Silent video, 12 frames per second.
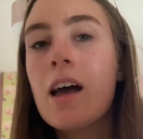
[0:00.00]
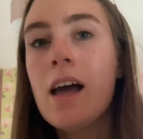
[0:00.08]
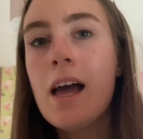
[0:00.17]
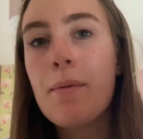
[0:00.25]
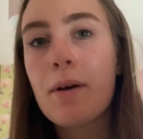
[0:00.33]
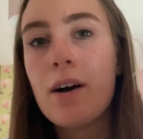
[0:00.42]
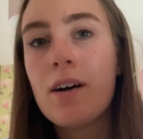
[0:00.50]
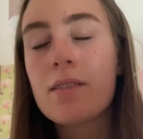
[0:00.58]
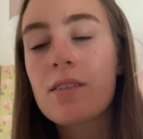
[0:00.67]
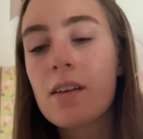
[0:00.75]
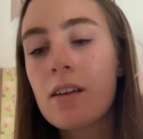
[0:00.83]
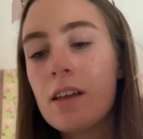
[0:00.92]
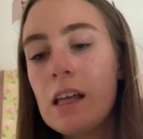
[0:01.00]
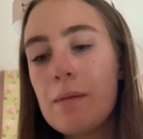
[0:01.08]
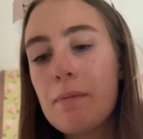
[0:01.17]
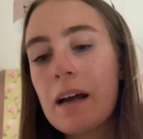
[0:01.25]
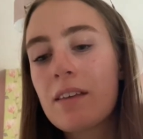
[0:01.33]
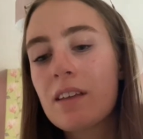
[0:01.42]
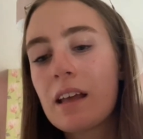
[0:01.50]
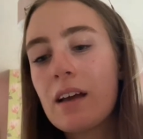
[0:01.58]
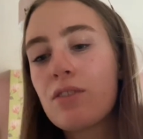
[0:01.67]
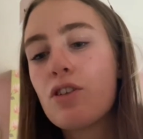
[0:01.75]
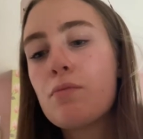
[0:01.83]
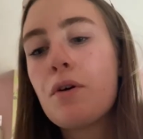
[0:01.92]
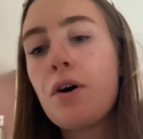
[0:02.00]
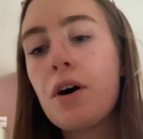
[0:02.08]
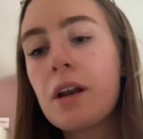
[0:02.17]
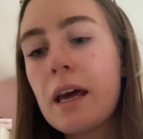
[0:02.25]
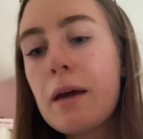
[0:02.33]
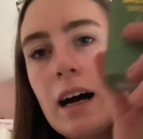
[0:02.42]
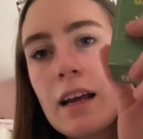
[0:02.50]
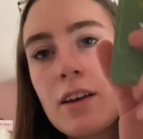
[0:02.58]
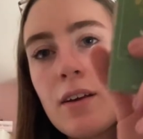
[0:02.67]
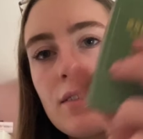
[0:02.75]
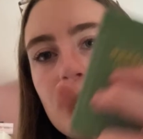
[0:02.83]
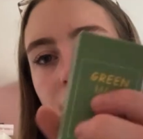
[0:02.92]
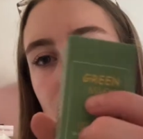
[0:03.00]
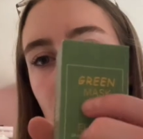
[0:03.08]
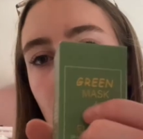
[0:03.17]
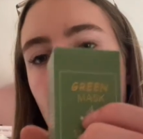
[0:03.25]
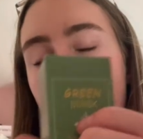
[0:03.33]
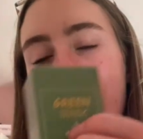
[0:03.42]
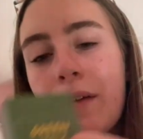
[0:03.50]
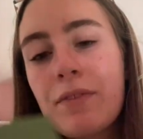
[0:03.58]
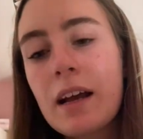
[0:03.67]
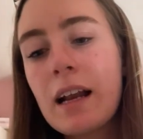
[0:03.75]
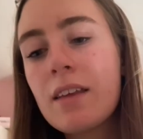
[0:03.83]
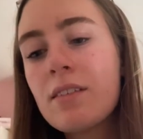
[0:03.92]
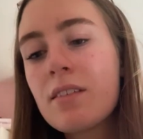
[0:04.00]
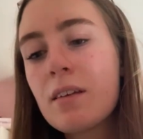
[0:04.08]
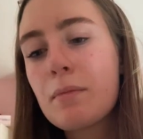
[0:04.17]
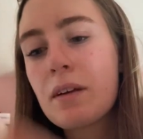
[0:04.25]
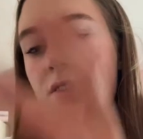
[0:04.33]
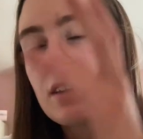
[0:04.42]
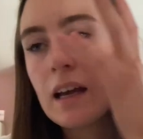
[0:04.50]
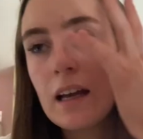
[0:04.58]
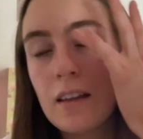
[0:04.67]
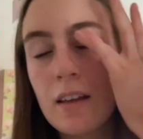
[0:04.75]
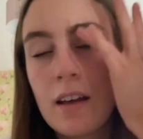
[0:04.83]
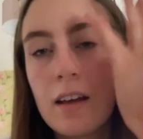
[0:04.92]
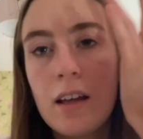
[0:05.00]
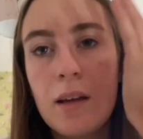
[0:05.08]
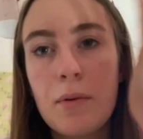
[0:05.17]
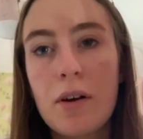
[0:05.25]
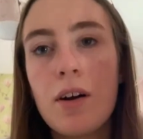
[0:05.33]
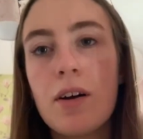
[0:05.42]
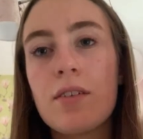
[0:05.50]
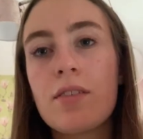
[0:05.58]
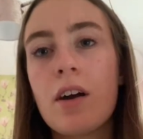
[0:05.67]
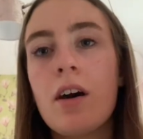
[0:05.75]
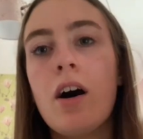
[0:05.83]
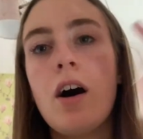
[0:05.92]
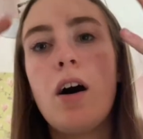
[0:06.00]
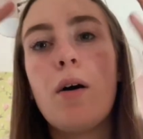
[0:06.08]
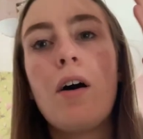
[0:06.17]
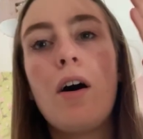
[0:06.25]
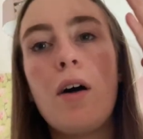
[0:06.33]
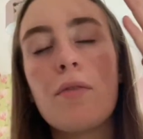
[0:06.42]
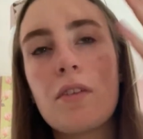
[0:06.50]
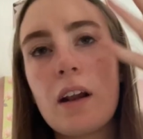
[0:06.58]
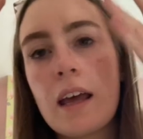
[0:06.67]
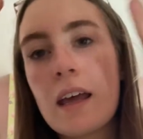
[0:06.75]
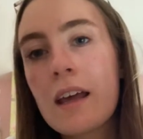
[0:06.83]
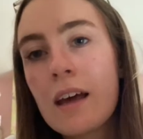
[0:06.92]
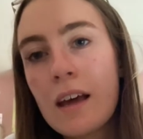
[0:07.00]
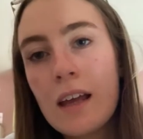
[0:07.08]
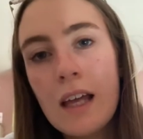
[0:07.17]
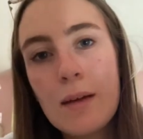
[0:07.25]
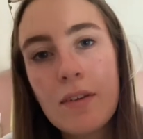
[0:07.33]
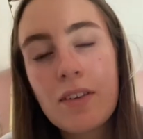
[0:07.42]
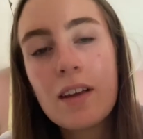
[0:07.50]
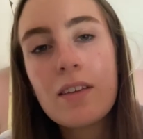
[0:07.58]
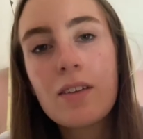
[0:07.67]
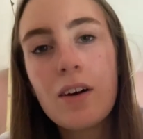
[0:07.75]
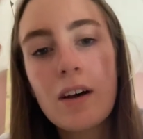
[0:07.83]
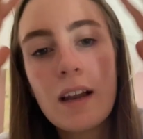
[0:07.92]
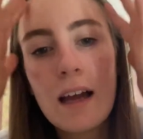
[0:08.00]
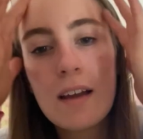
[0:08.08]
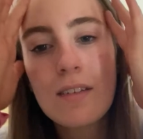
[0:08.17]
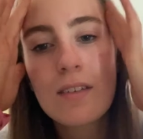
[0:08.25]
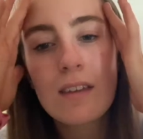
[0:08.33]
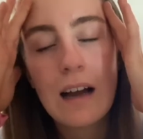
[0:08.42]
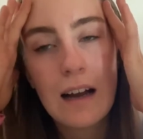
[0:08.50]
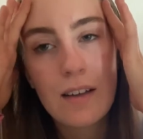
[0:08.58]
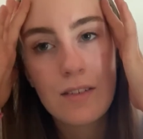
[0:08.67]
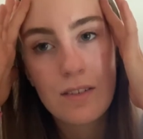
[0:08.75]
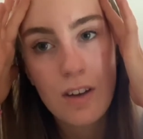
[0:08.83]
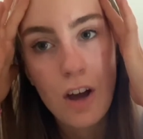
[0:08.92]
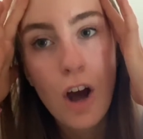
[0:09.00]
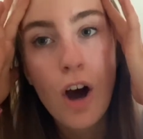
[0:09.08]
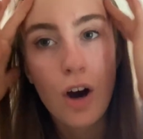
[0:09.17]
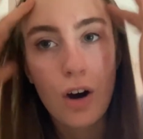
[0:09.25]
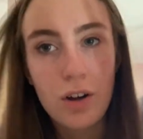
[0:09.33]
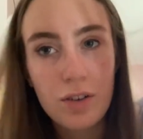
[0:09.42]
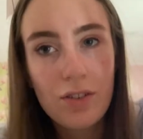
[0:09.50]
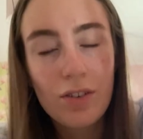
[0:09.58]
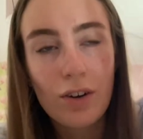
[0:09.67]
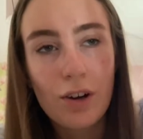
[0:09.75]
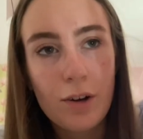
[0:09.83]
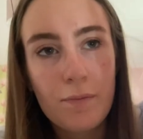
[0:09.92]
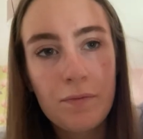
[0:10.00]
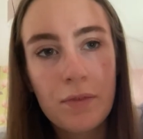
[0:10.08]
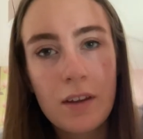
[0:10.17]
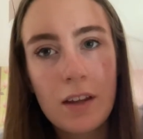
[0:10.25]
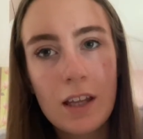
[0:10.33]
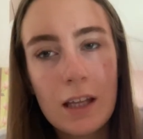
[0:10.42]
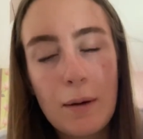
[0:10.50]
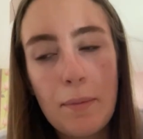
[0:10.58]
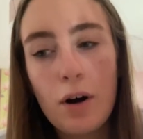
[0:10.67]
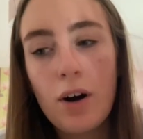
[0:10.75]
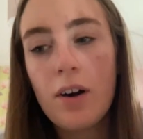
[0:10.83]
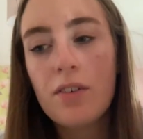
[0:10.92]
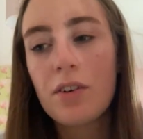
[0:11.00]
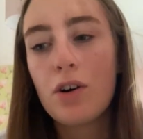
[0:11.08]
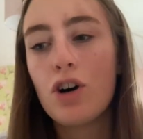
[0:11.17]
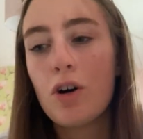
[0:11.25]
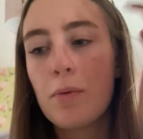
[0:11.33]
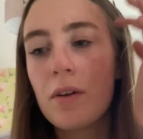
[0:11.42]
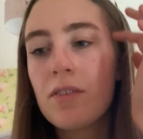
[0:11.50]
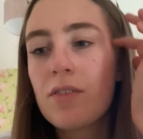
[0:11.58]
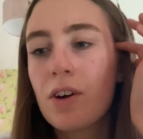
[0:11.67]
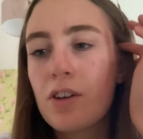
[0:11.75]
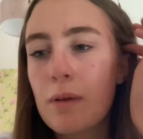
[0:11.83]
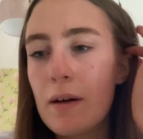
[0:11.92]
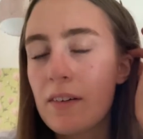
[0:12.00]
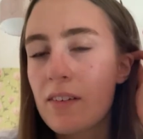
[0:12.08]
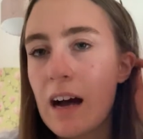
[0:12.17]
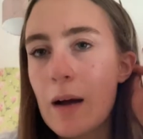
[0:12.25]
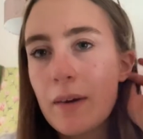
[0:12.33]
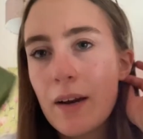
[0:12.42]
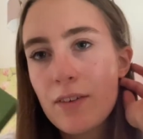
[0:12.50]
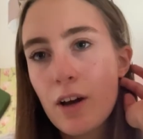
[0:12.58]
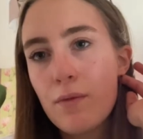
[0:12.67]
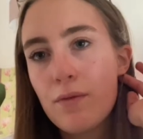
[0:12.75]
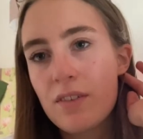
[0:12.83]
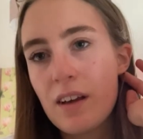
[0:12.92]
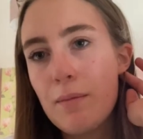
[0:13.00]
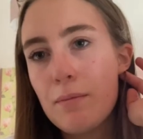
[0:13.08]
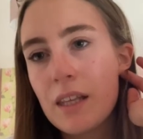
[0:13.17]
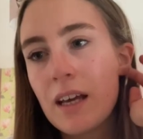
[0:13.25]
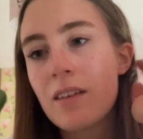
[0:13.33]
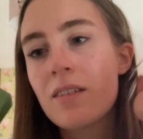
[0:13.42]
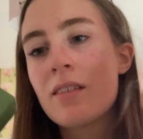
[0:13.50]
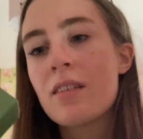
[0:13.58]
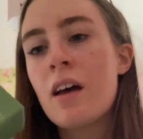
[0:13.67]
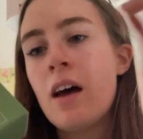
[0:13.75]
because my skin gets super oily. I use this after cleansing my skin because obviously my skin's all cleansed and also my pores are open, so it's perfect time. I left it on for 10 minutes